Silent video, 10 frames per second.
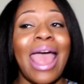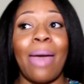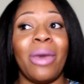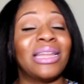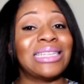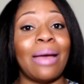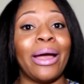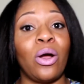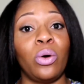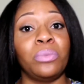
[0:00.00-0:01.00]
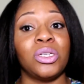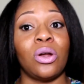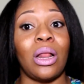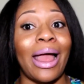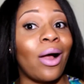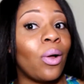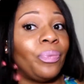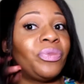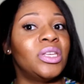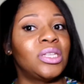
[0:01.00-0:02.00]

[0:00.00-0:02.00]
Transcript: and by the time I combed it all out,